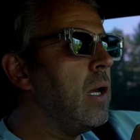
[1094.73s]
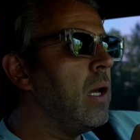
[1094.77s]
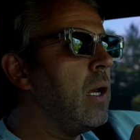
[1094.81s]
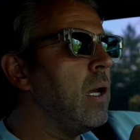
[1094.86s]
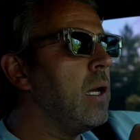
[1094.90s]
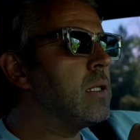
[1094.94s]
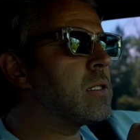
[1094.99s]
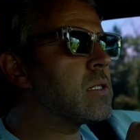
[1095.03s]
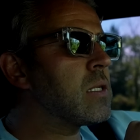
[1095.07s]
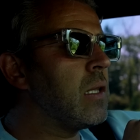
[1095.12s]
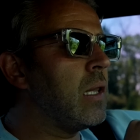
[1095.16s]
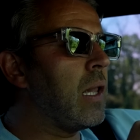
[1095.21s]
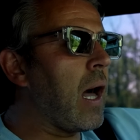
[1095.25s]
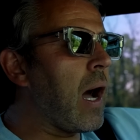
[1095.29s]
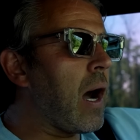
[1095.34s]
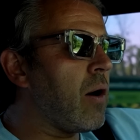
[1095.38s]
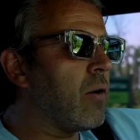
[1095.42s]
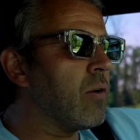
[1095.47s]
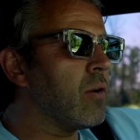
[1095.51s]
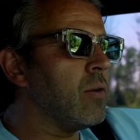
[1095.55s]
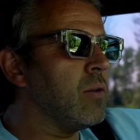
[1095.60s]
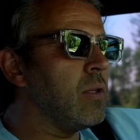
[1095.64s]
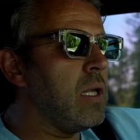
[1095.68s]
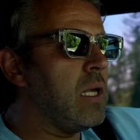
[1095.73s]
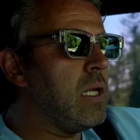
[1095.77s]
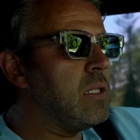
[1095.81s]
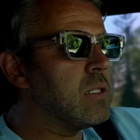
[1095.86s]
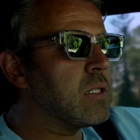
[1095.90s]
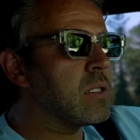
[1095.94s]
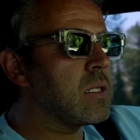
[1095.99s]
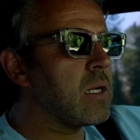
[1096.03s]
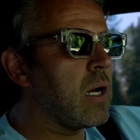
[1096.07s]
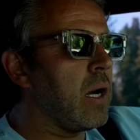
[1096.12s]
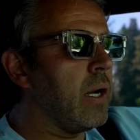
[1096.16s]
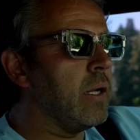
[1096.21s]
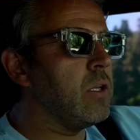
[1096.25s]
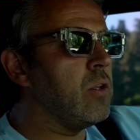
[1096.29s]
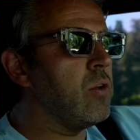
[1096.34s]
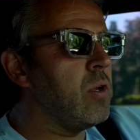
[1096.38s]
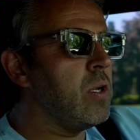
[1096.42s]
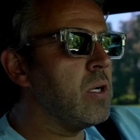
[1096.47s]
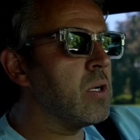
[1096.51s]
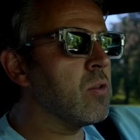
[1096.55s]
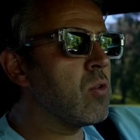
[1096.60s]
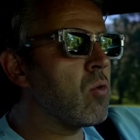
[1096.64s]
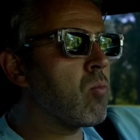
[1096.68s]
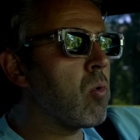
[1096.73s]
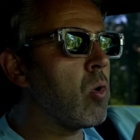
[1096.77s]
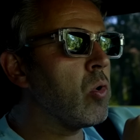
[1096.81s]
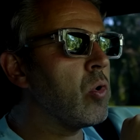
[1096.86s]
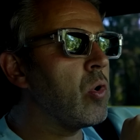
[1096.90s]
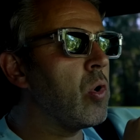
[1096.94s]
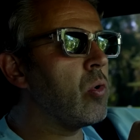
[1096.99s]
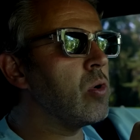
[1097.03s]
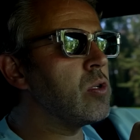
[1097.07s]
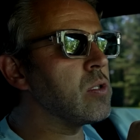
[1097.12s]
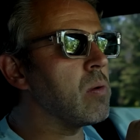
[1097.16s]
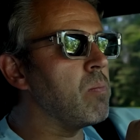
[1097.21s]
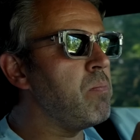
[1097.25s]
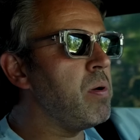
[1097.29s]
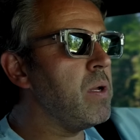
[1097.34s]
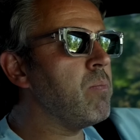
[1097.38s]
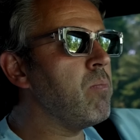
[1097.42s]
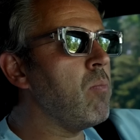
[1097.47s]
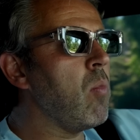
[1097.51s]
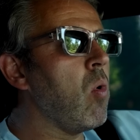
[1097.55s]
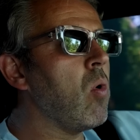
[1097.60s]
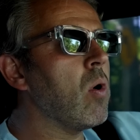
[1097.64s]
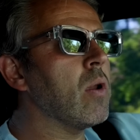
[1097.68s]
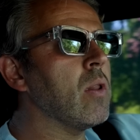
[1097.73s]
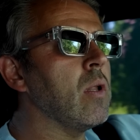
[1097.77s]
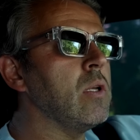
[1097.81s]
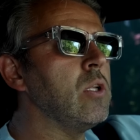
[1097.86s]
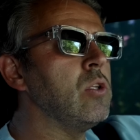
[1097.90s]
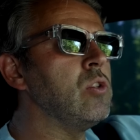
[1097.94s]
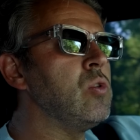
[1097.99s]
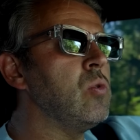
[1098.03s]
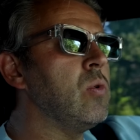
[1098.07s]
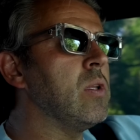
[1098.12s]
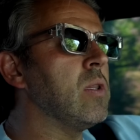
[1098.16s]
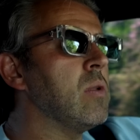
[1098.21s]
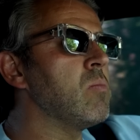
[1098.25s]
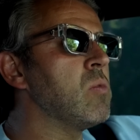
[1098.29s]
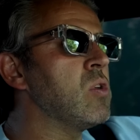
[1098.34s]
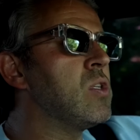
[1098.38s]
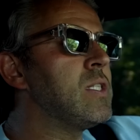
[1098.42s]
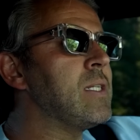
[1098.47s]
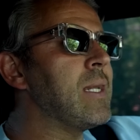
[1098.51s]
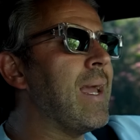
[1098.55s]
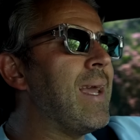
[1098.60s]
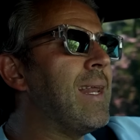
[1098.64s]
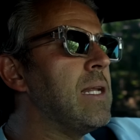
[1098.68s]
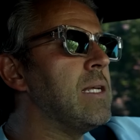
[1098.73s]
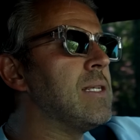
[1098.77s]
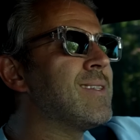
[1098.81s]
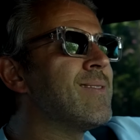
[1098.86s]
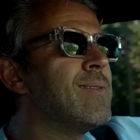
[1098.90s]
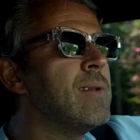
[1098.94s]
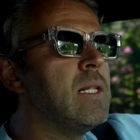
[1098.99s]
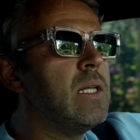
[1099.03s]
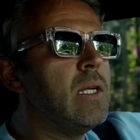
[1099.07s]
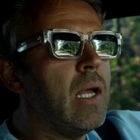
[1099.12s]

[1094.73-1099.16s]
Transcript: It's loud on the inside. You hear the road noise a bit more than you do in the Mercedes.